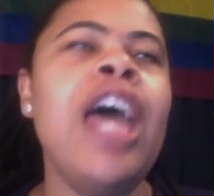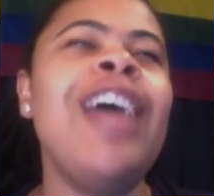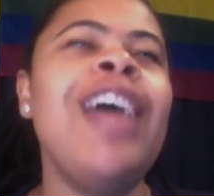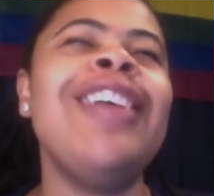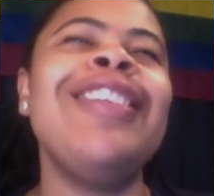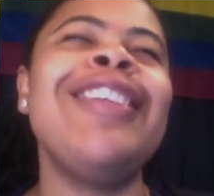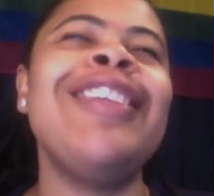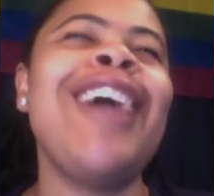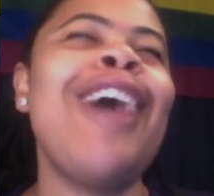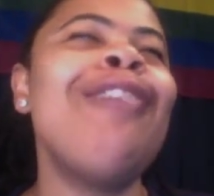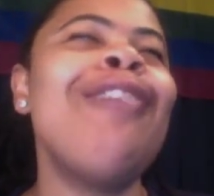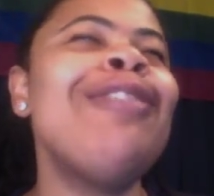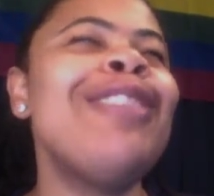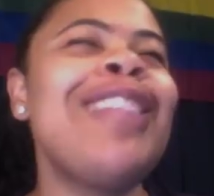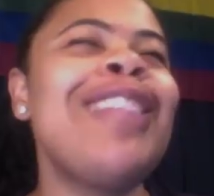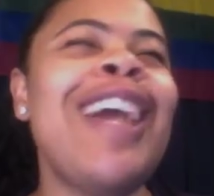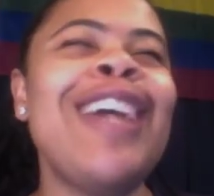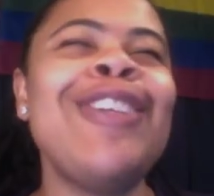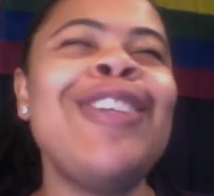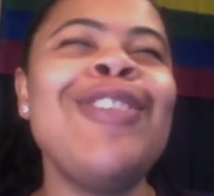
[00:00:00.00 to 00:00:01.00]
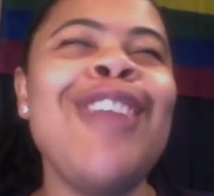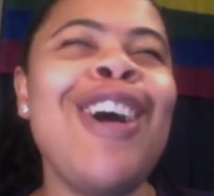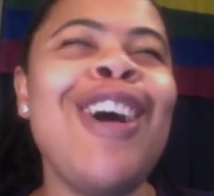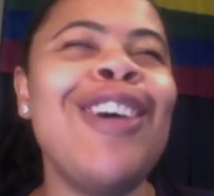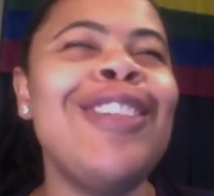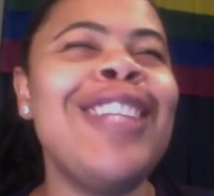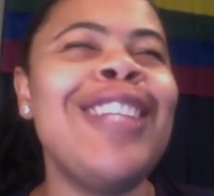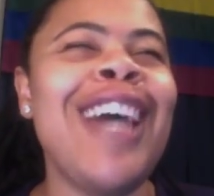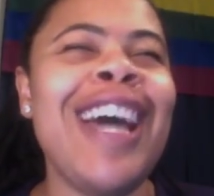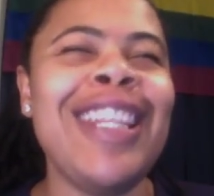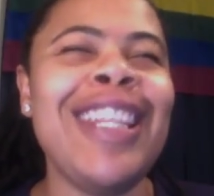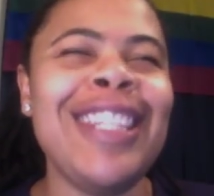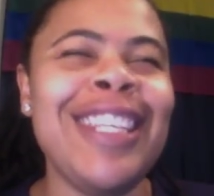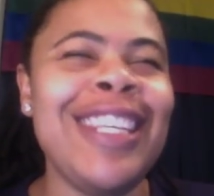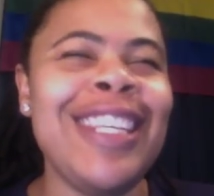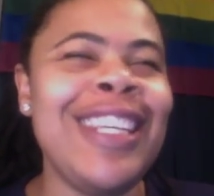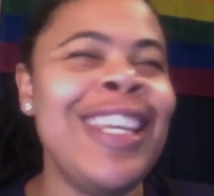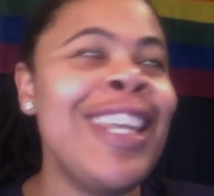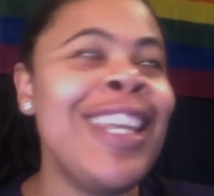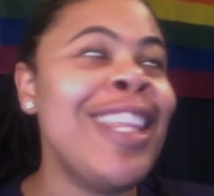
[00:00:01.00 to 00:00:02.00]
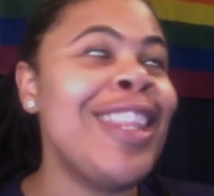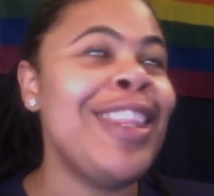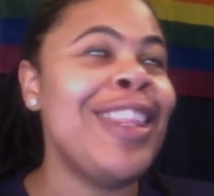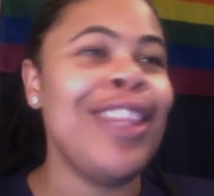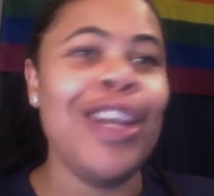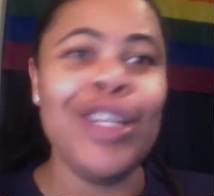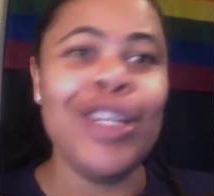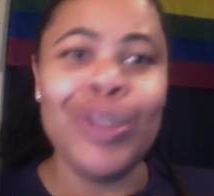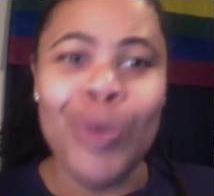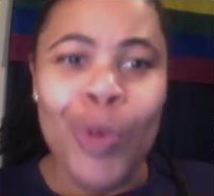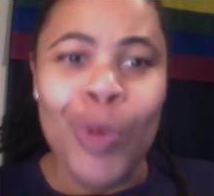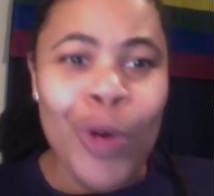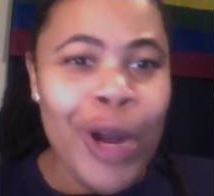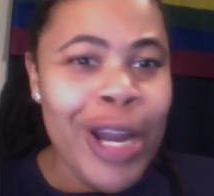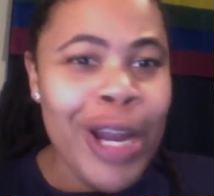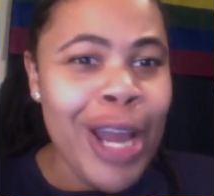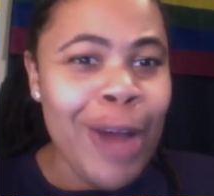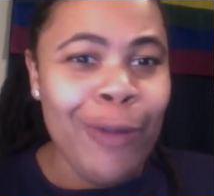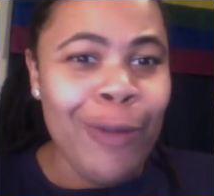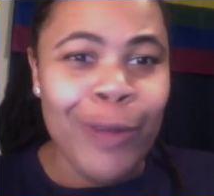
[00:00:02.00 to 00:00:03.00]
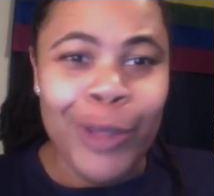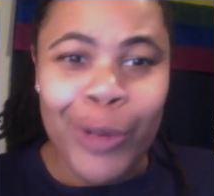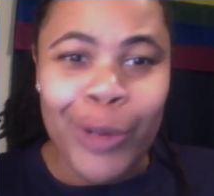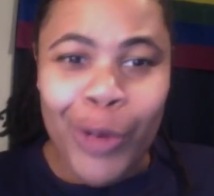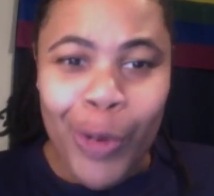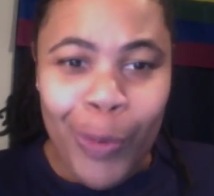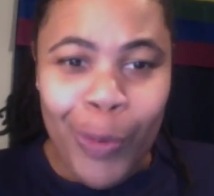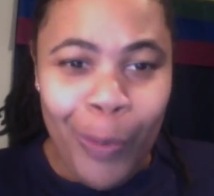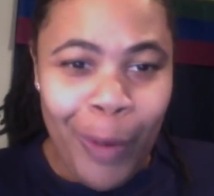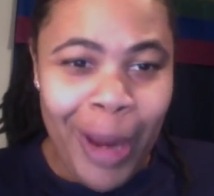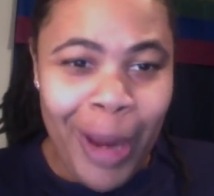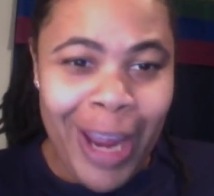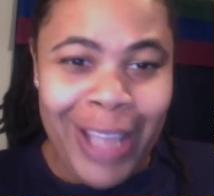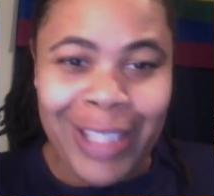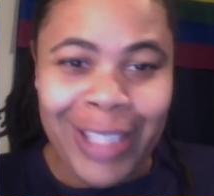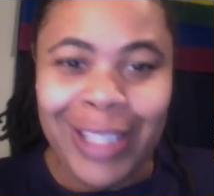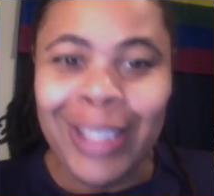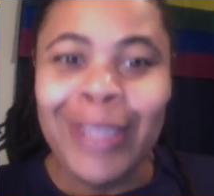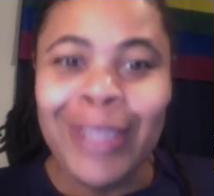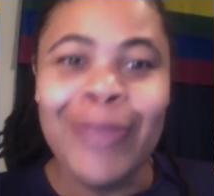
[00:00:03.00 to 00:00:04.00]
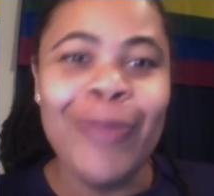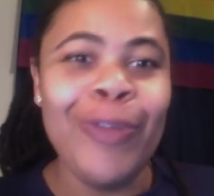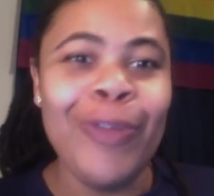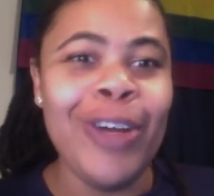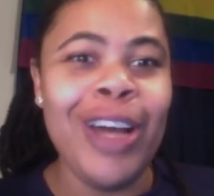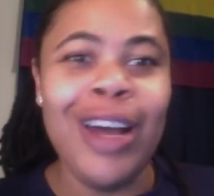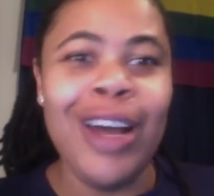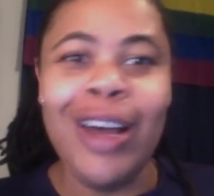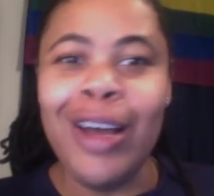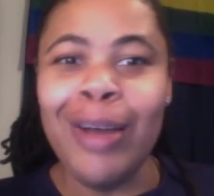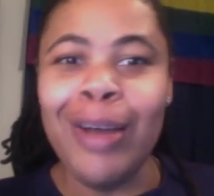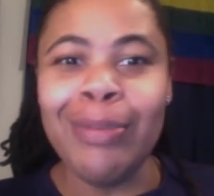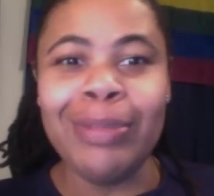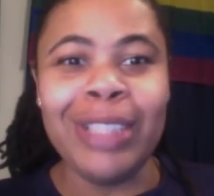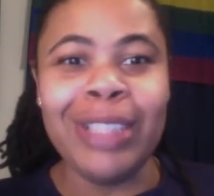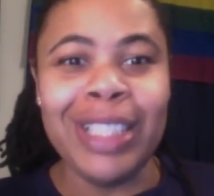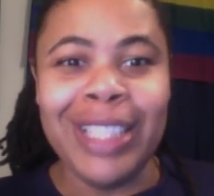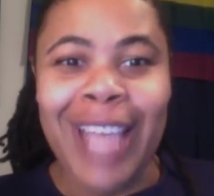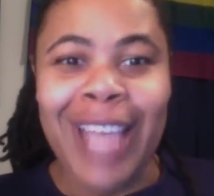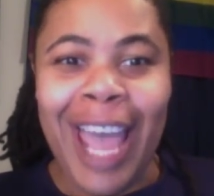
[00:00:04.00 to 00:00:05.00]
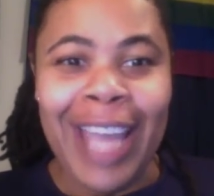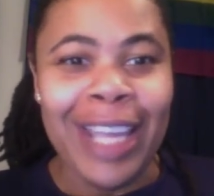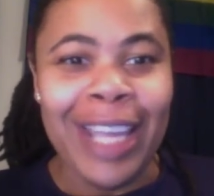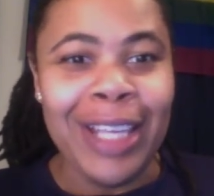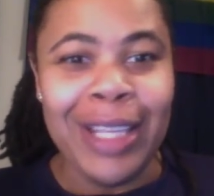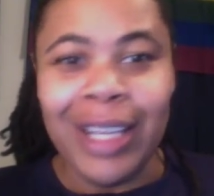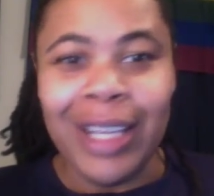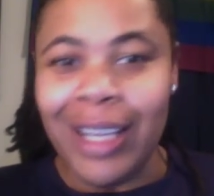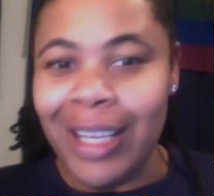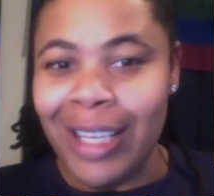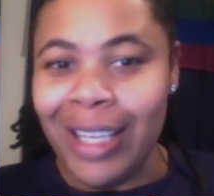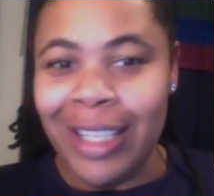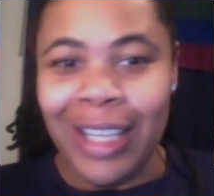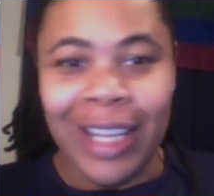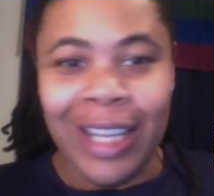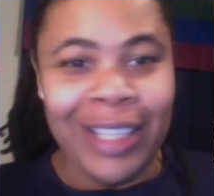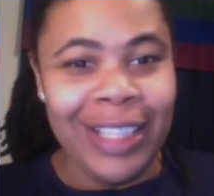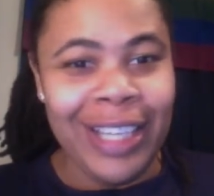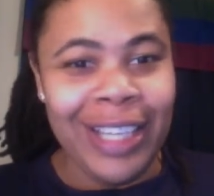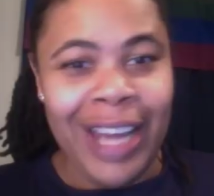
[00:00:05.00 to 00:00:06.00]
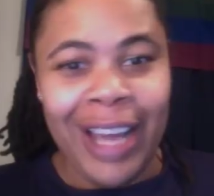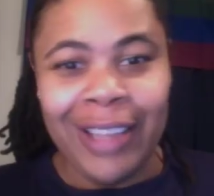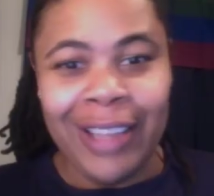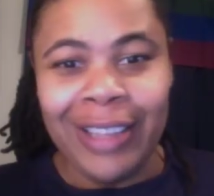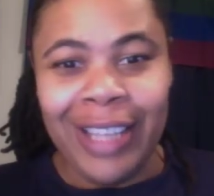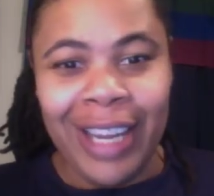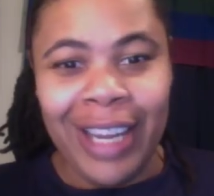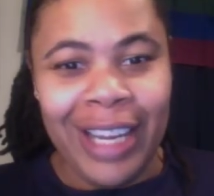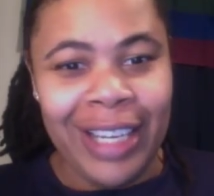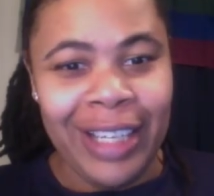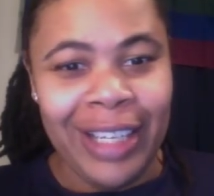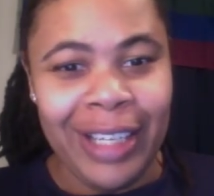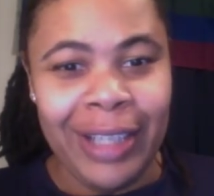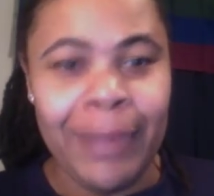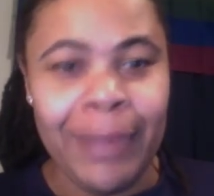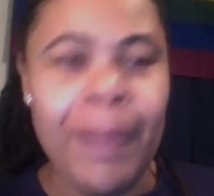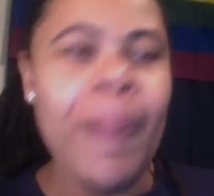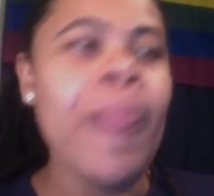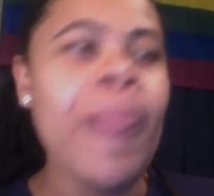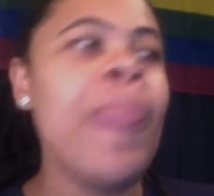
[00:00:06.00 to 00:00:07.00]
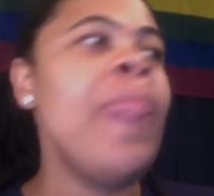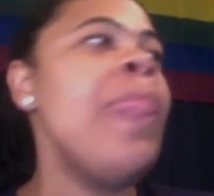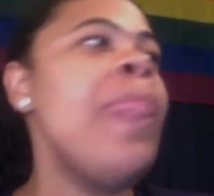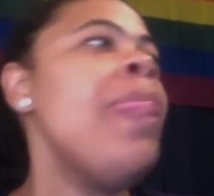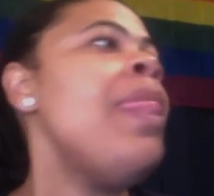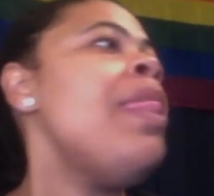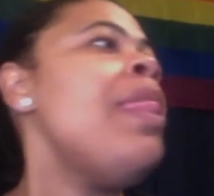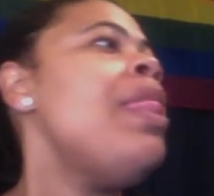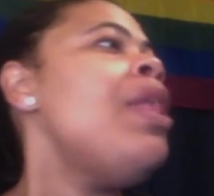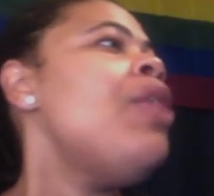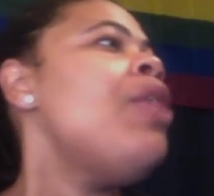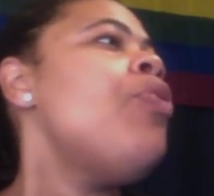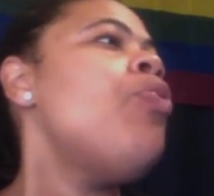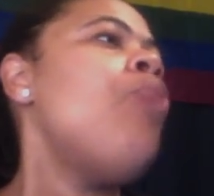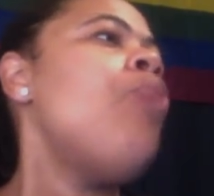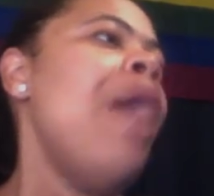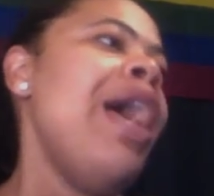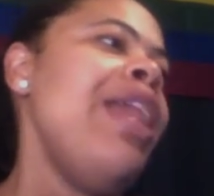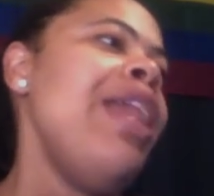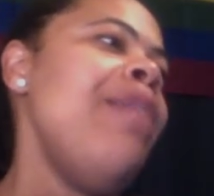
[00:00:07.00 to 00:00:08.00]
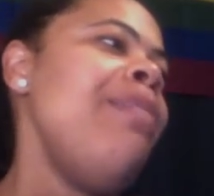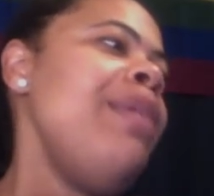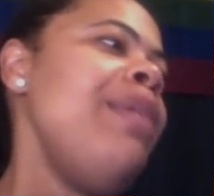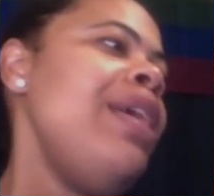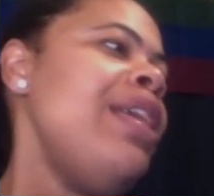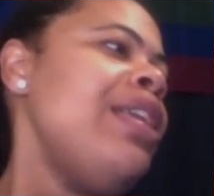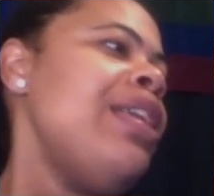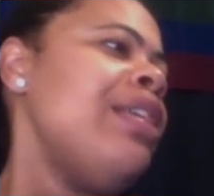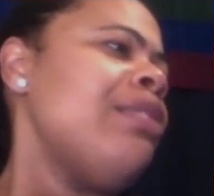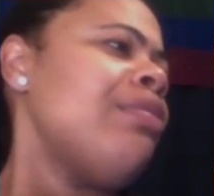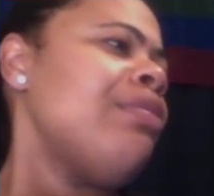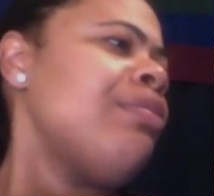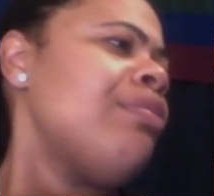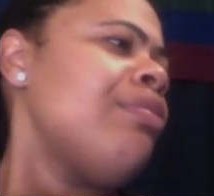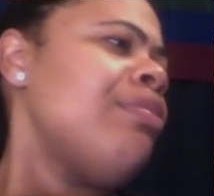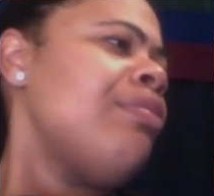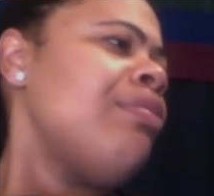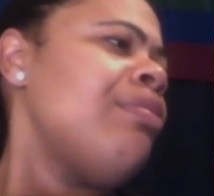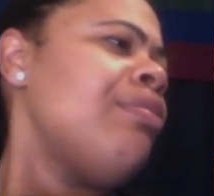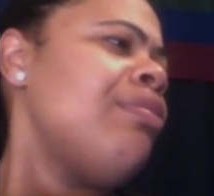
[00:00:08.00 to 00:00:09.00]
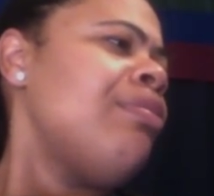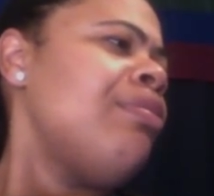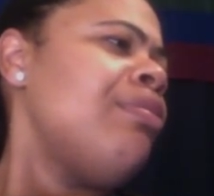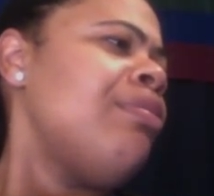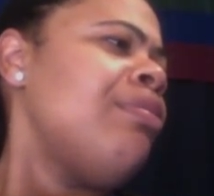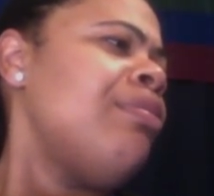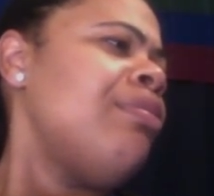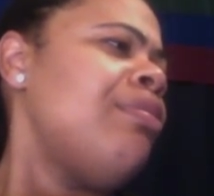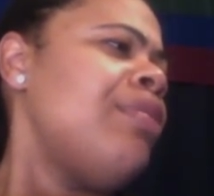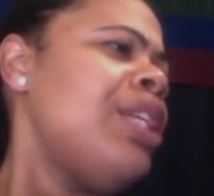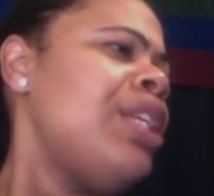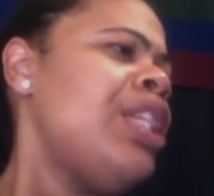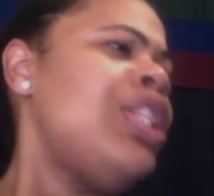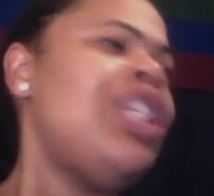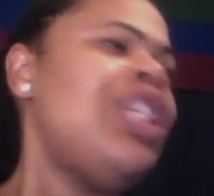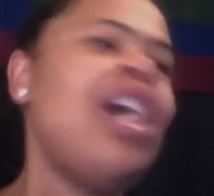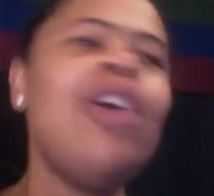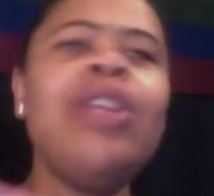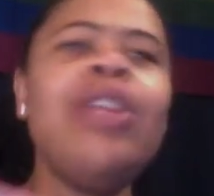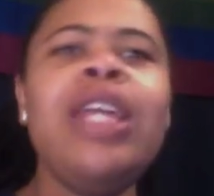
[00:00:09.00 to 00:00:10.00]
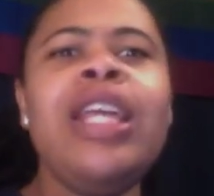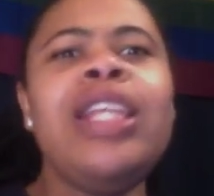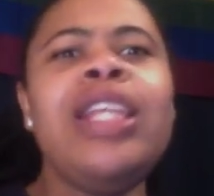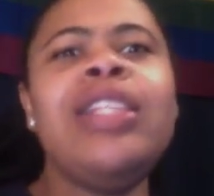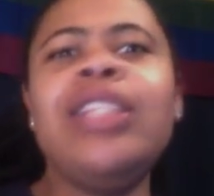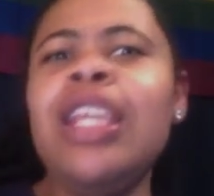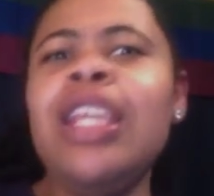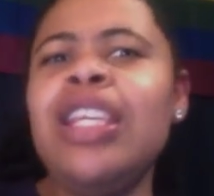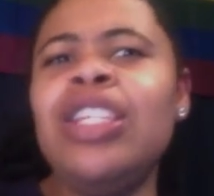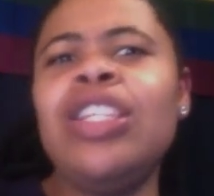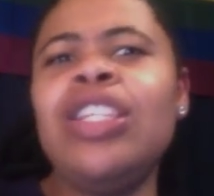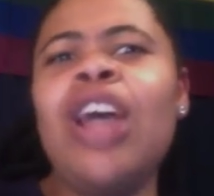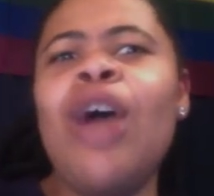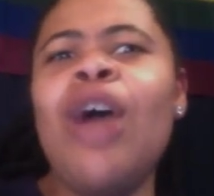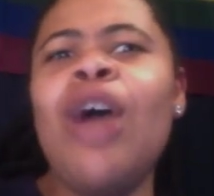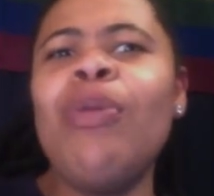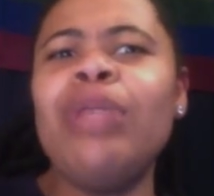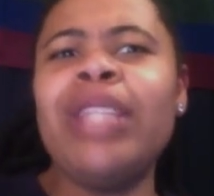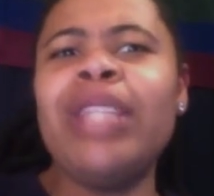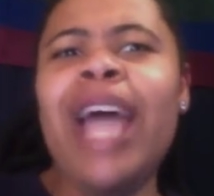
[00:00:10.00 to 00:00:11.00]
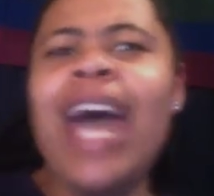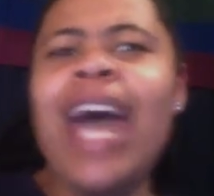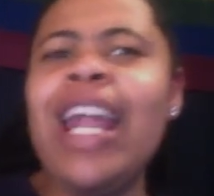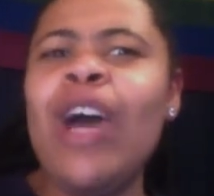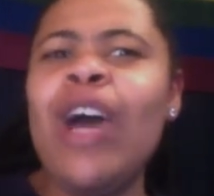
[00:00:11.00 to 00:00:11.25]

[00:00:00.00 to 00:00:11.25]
And Sky was like, you know, Tati, there's a warrant out for your arrest for um attacking uh London out there. And uh, wait a minute. So these this show was out of